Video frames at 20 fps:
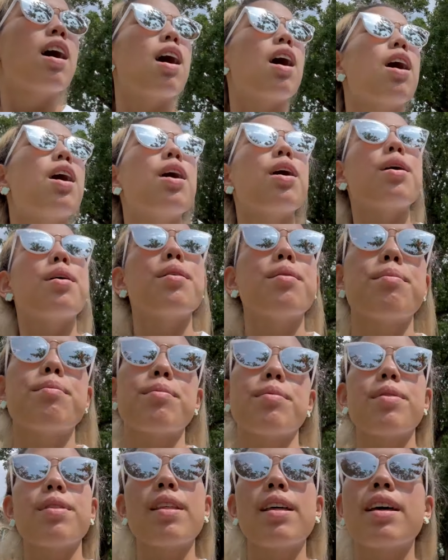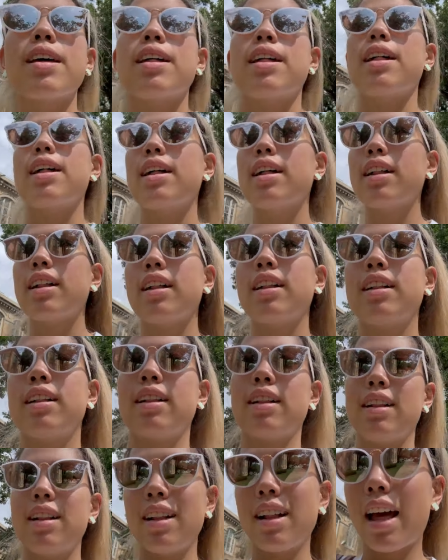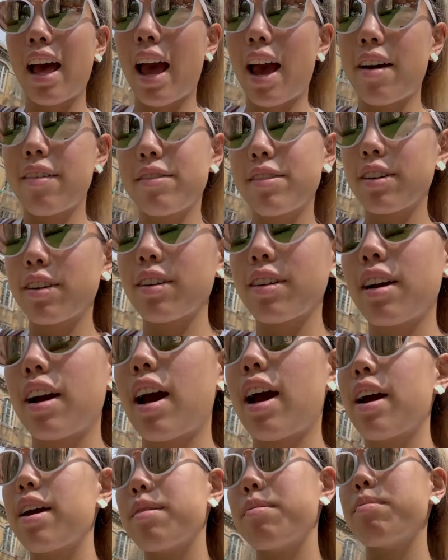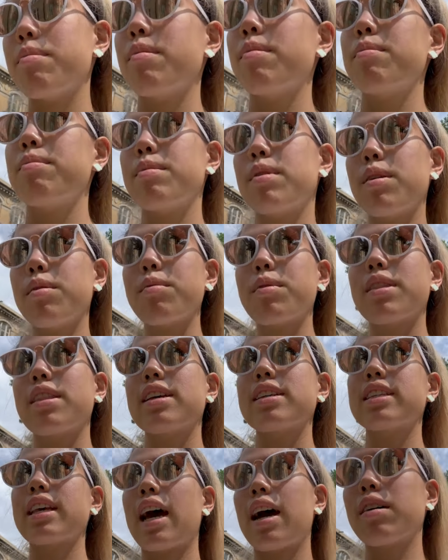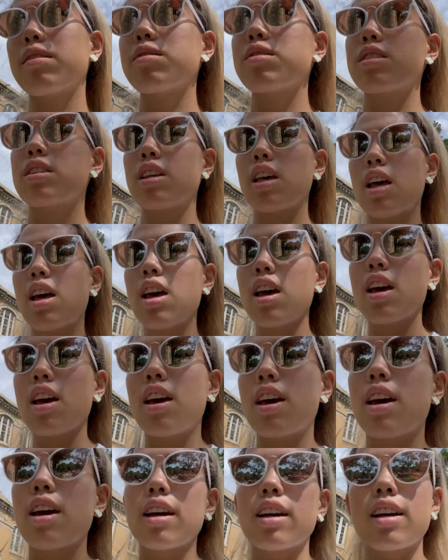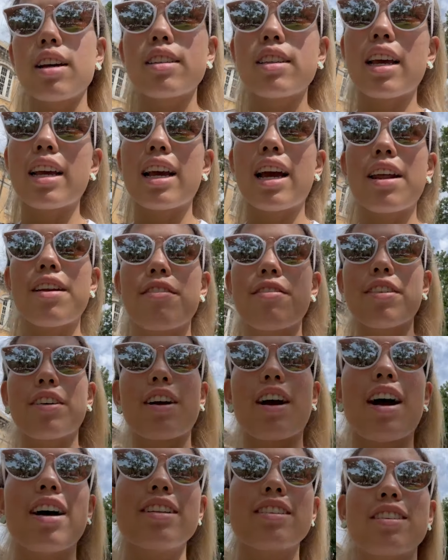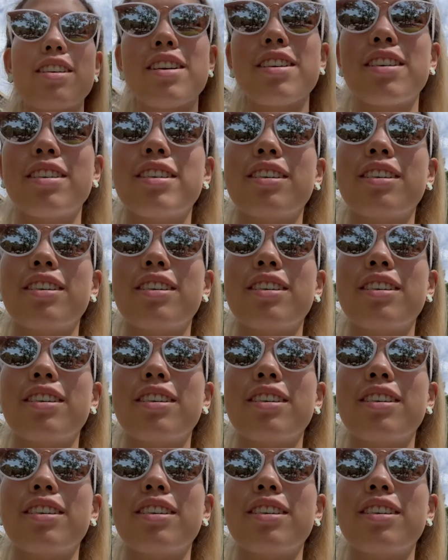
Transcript: um, after I meet with this house because I kind of forgot to